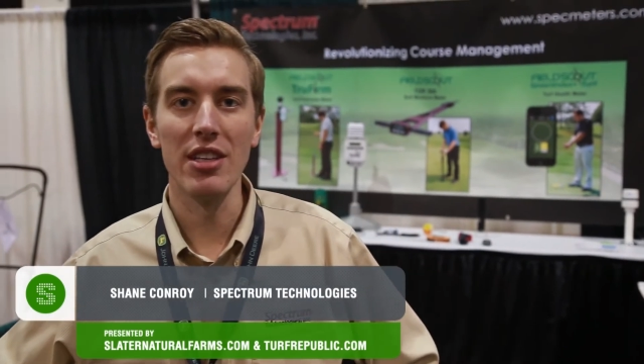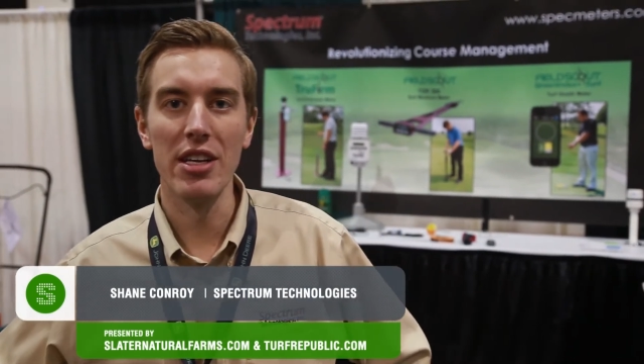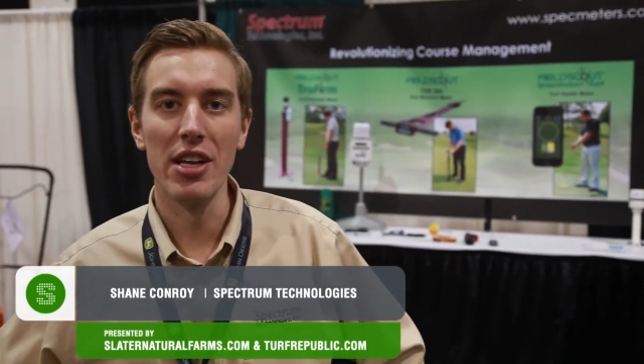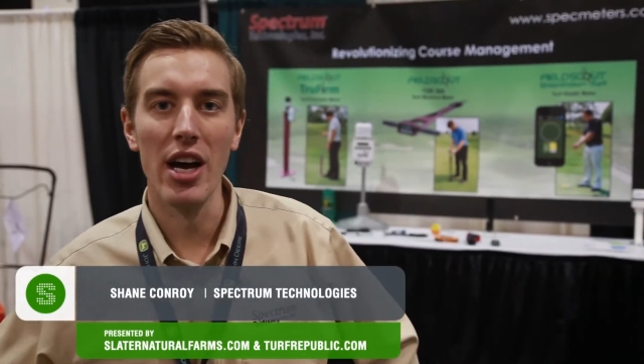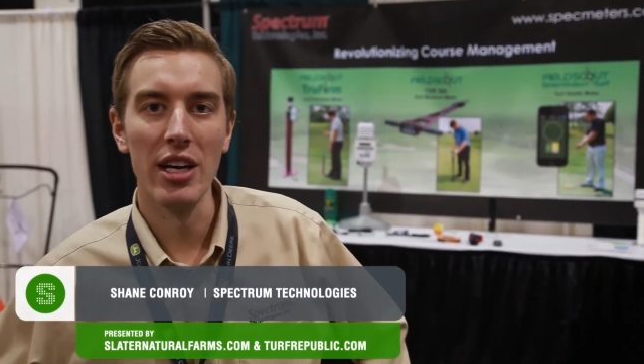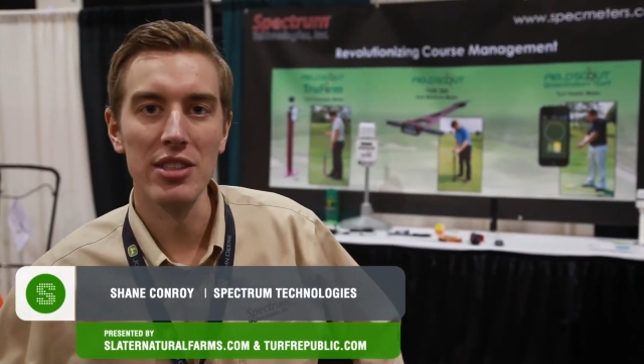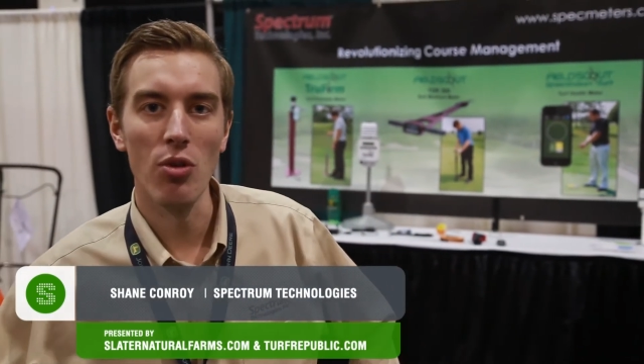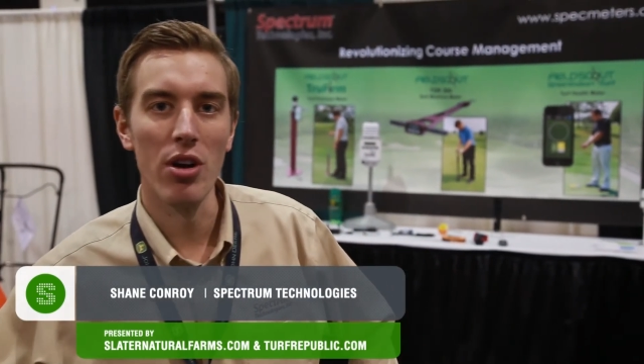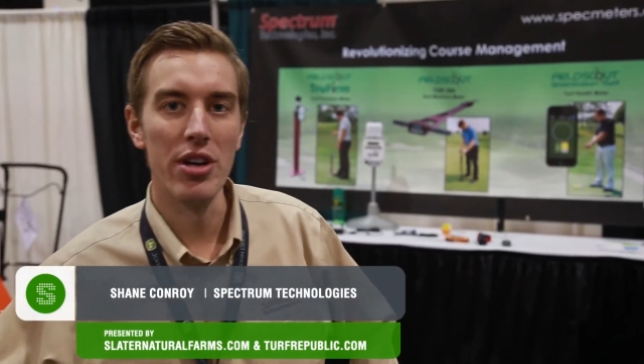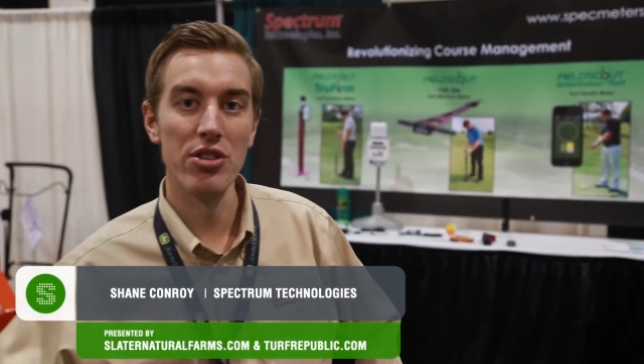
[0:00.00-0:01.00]
and uh, I
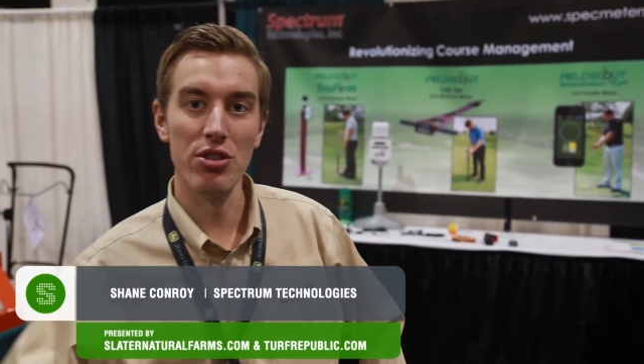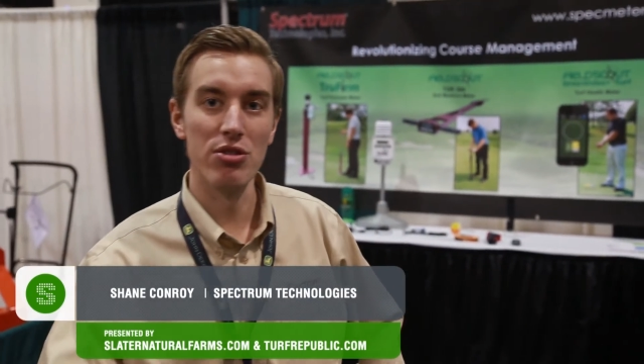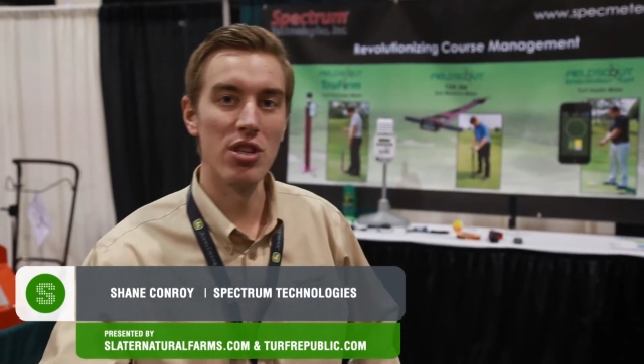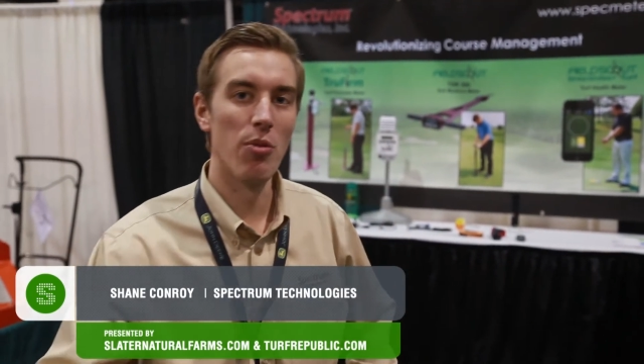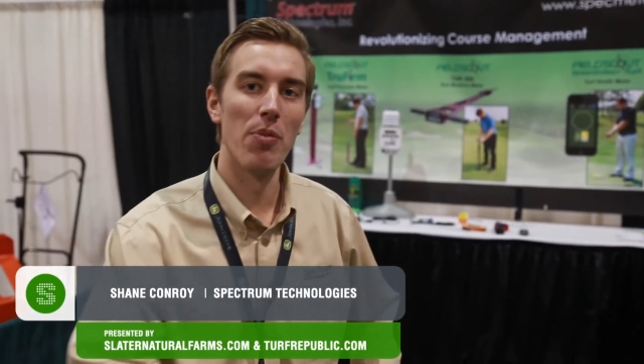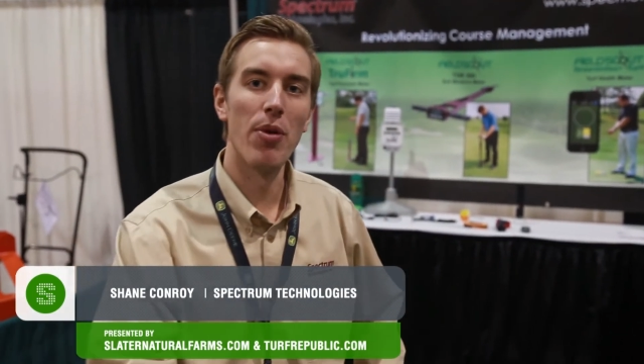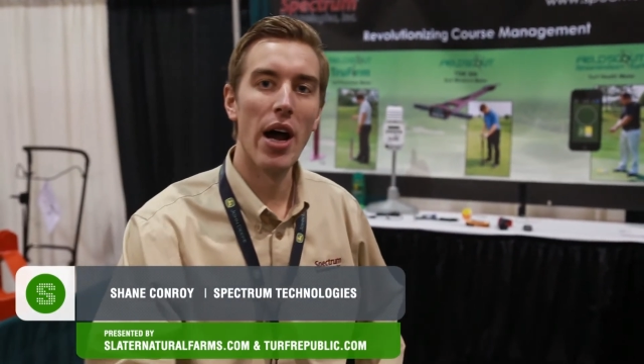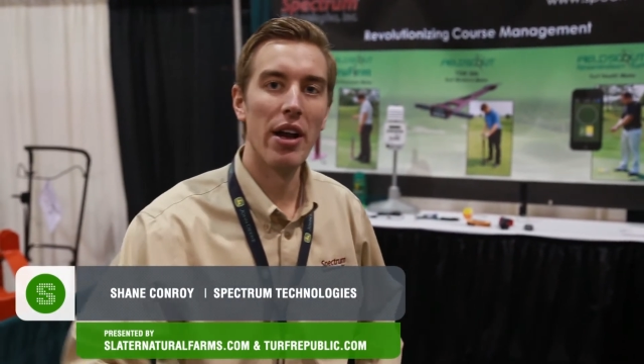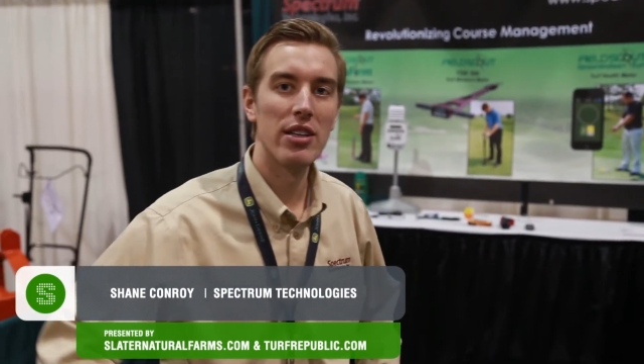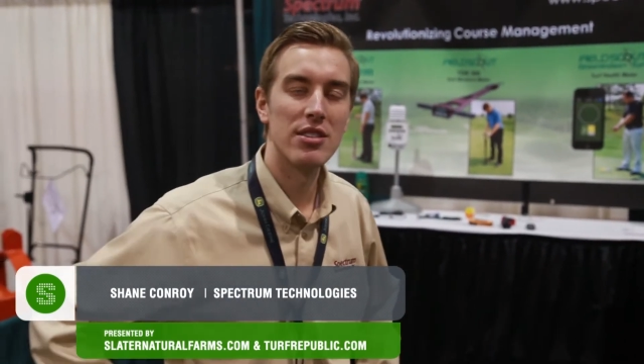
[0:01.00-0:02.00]
just want to introduce some of the
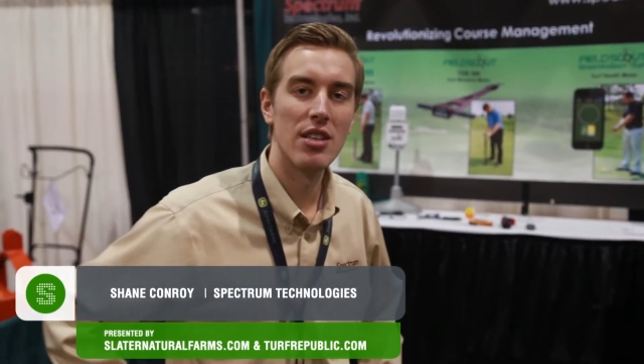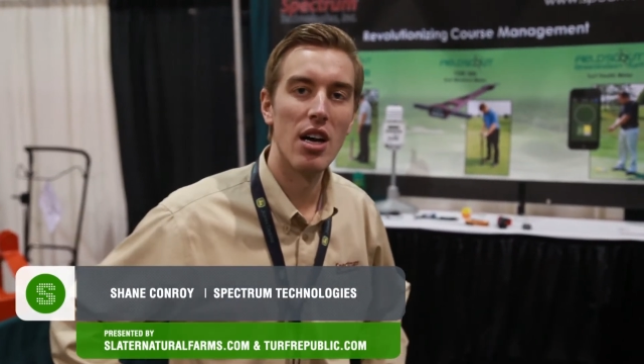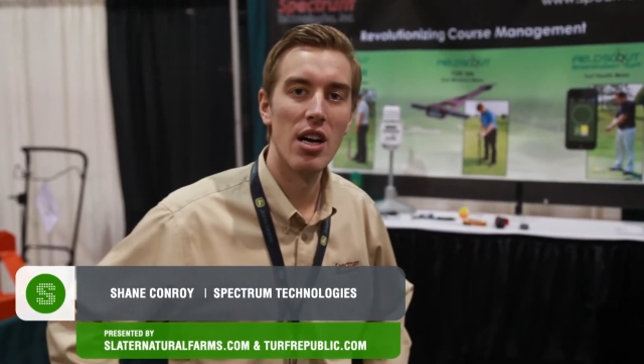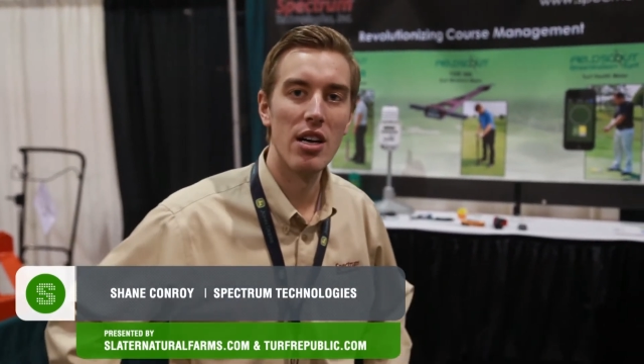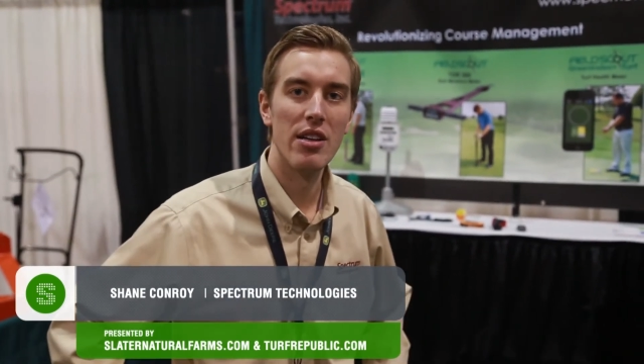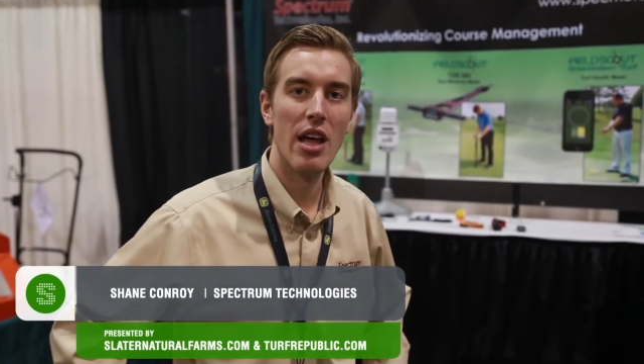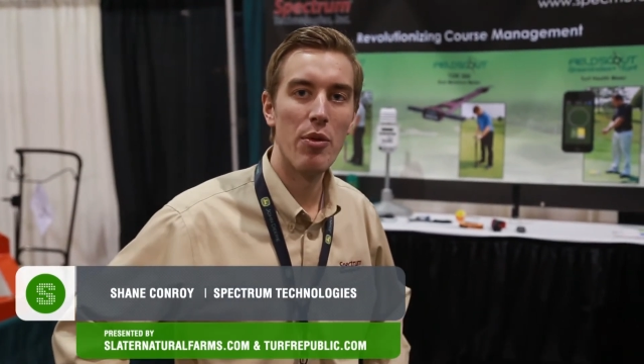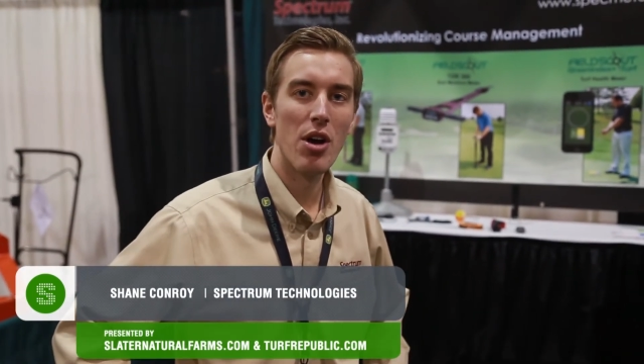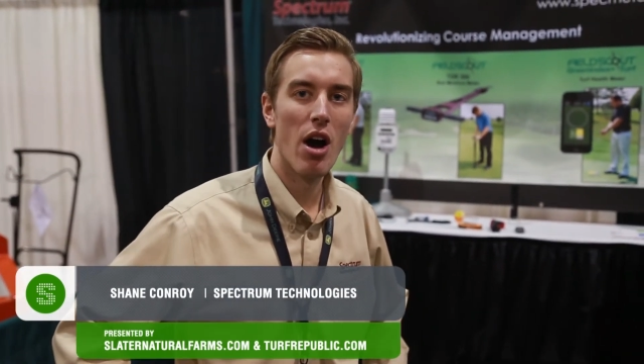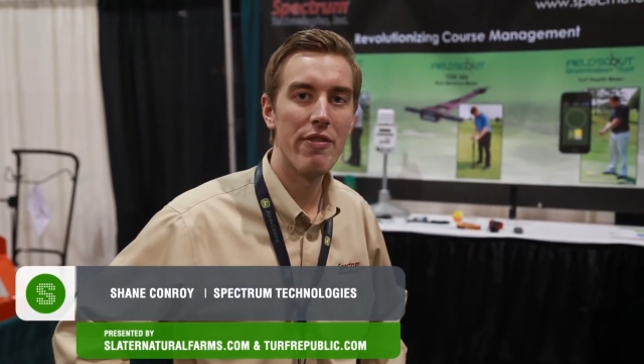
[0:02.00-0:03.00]
products uh,
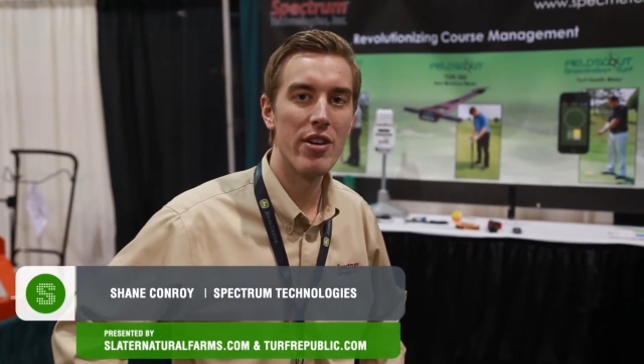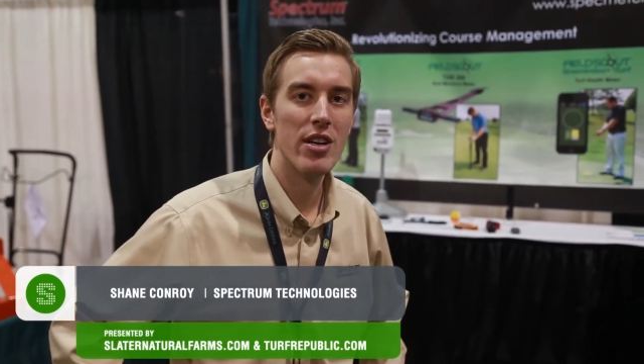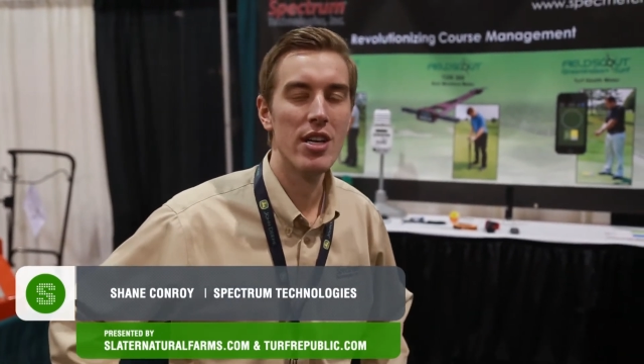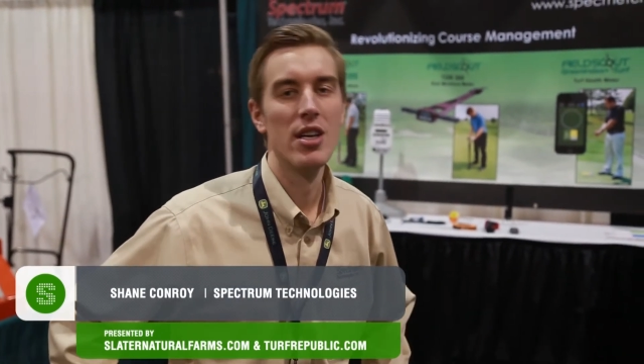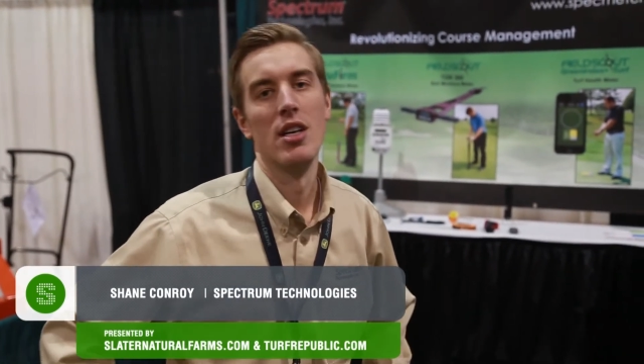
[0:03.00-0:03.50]
that we offer.